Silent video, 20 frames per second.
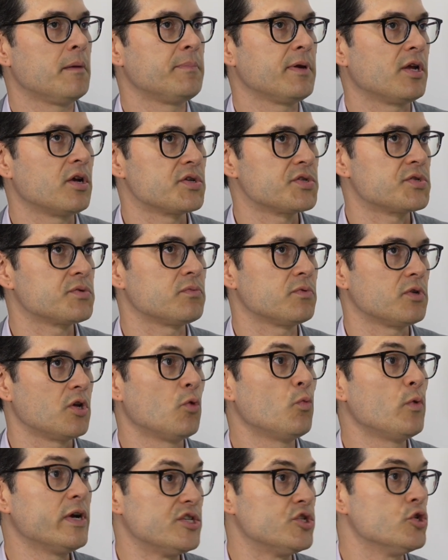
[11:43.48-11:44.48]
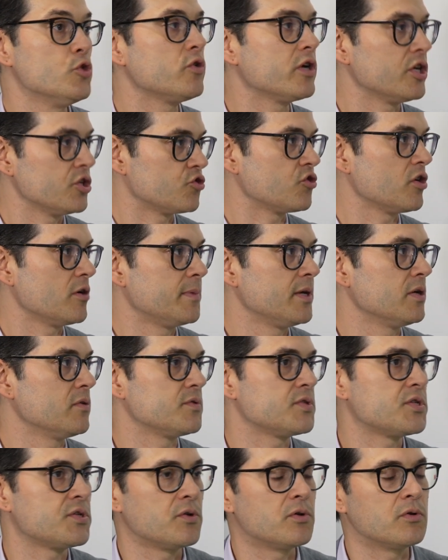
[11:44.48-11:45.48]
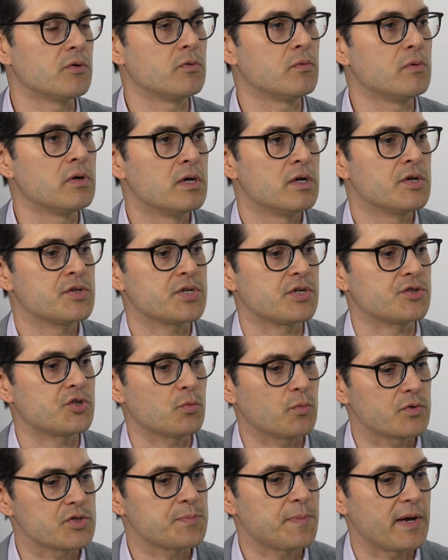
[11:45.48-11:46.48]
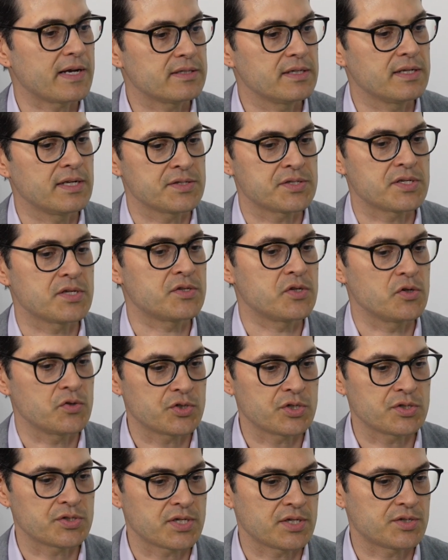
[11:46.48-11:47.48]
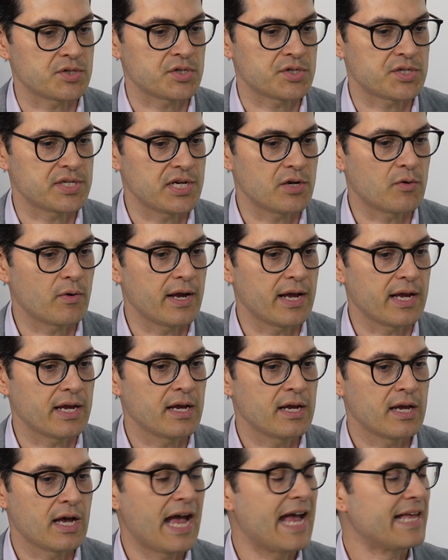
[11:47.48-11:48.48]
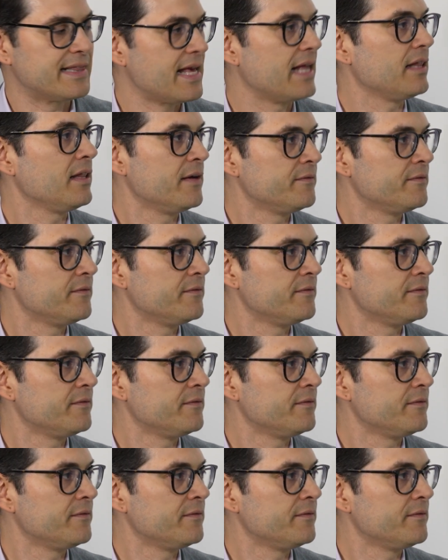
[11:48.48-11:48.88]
Because we do contribute to such a respected institution such as CIGRE at that